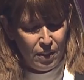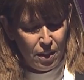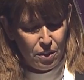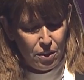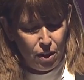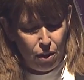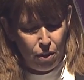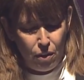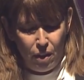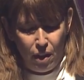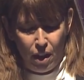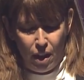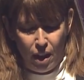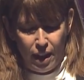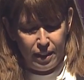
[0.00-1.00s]
So
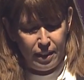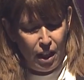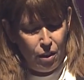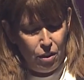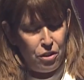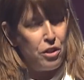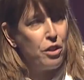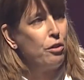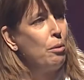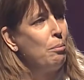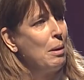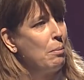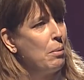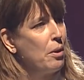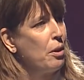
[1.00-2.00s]
I encourage you to
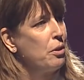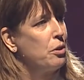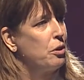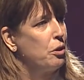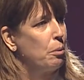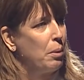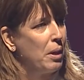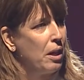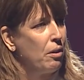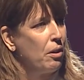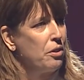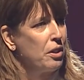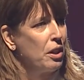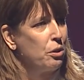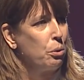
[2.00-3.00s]
remember those
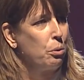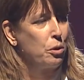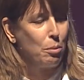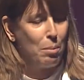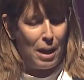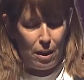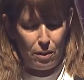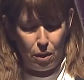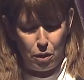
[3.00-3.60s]
superheroes I talked about,